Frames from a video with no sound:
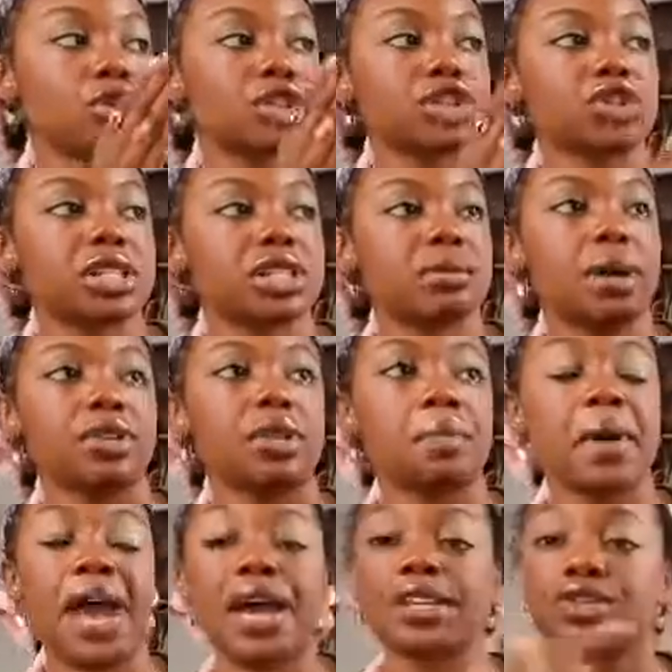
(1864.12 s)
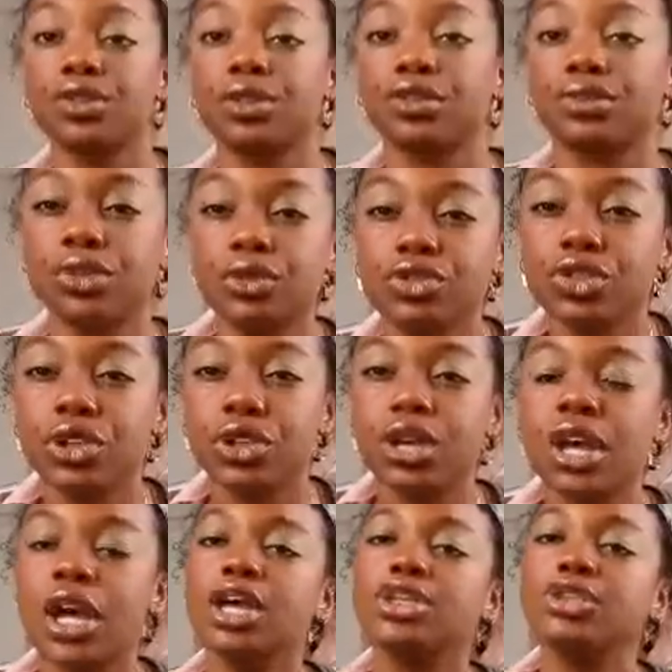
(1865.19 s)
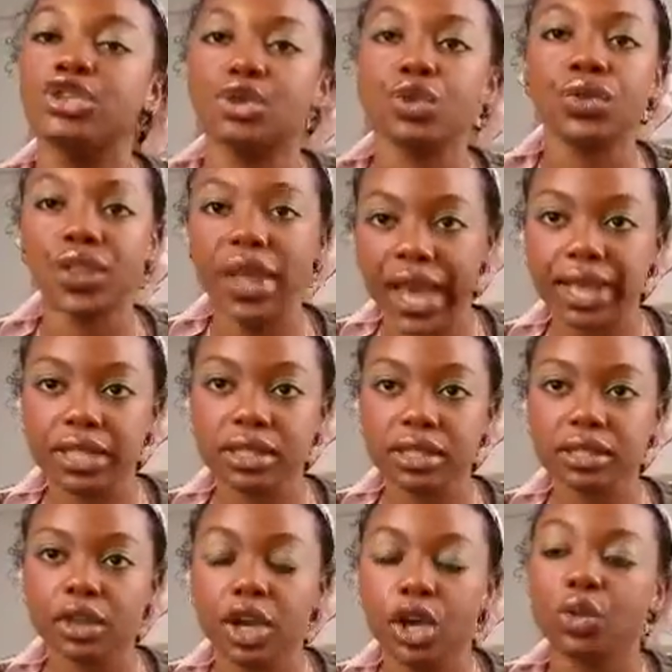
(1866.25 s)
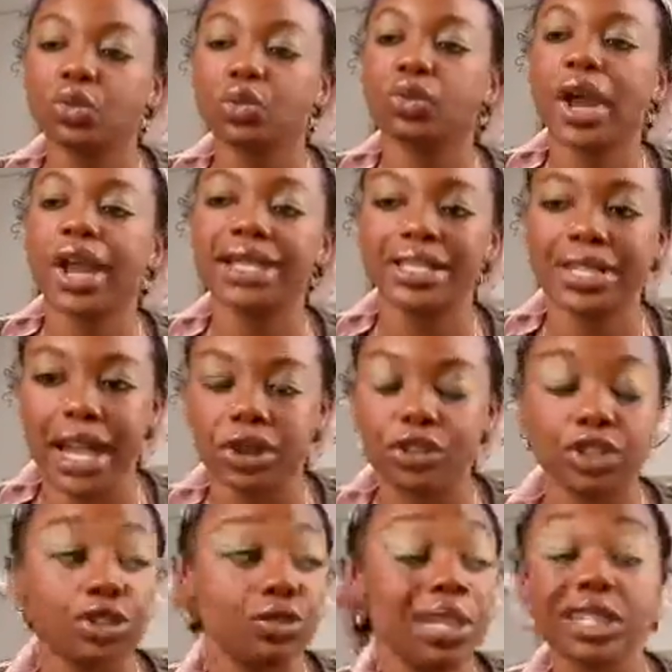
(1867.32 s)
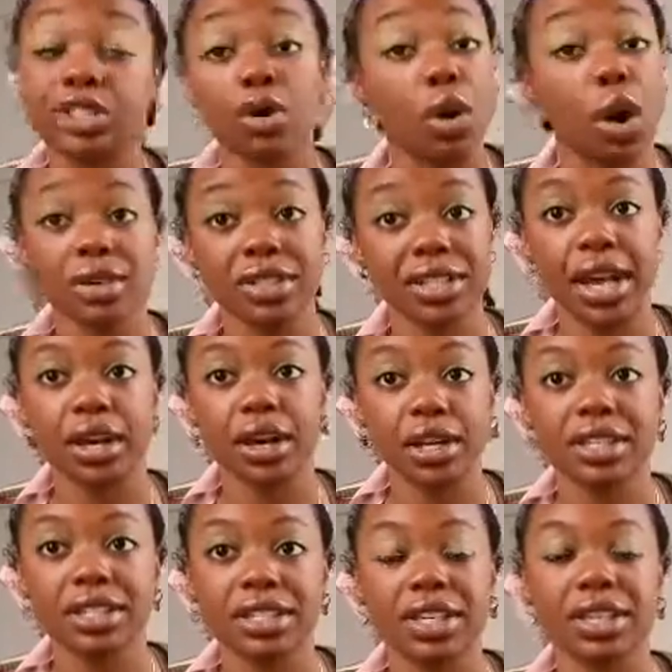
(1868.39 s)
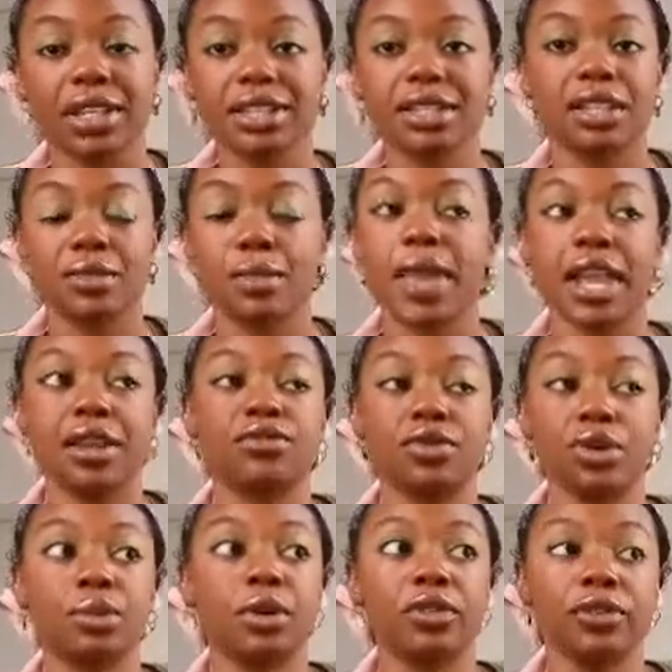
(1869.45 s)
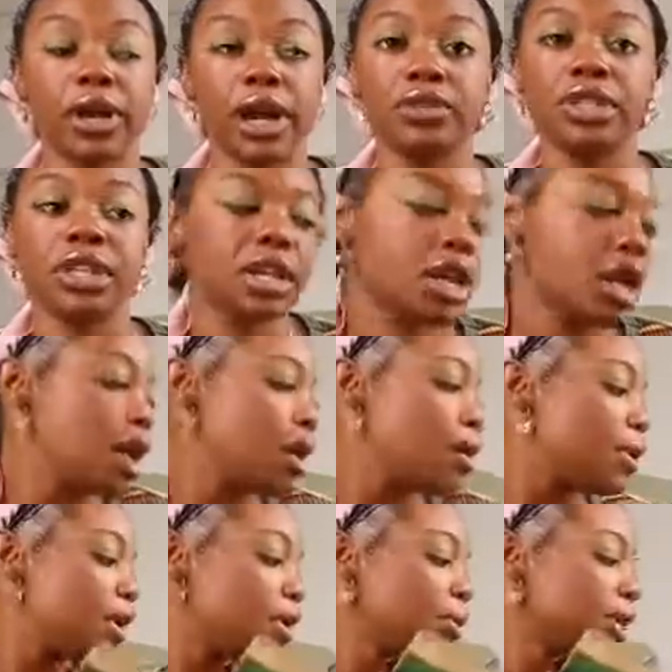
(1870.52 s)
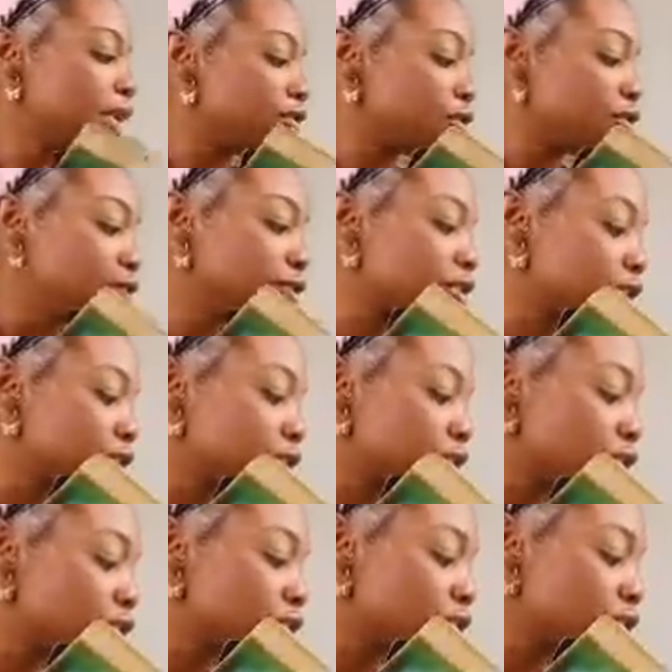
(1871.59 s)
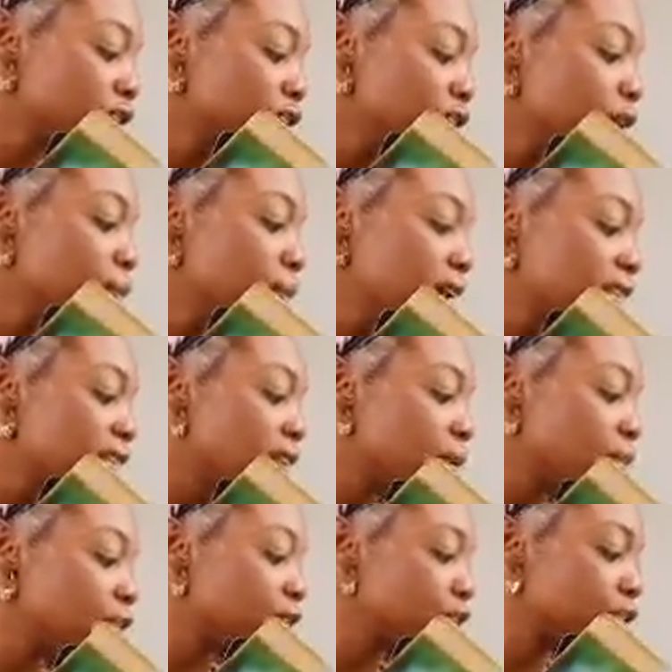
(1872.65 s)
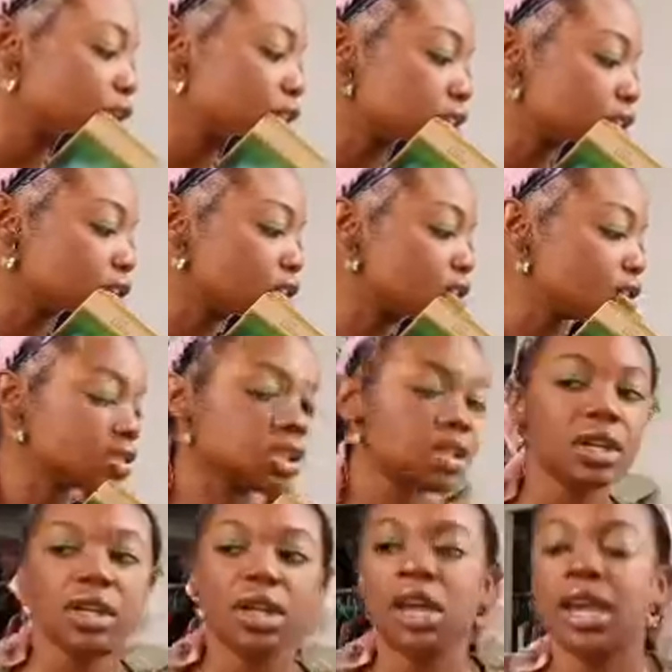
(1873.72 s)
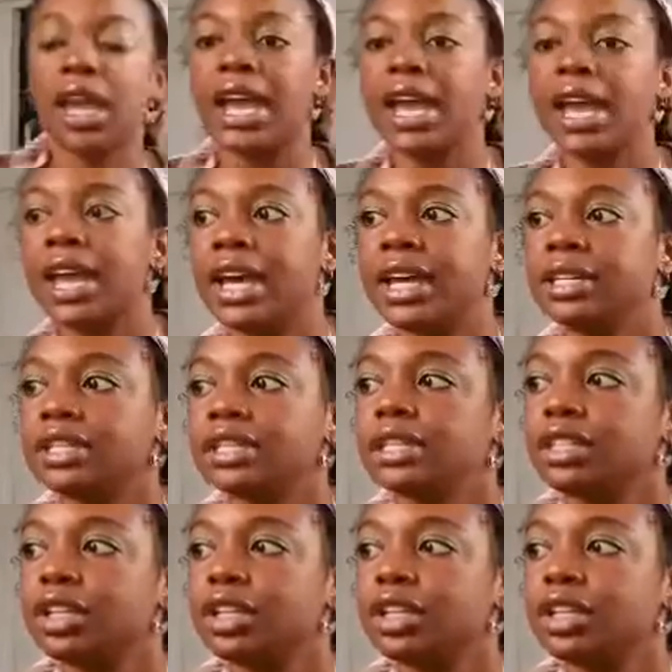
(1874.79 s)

or stressed about the past or the future, do that. Write down. You need to go outside, honestly. That's the main form of grounding. But I mean, if you have crystals, meditate with your crystals, and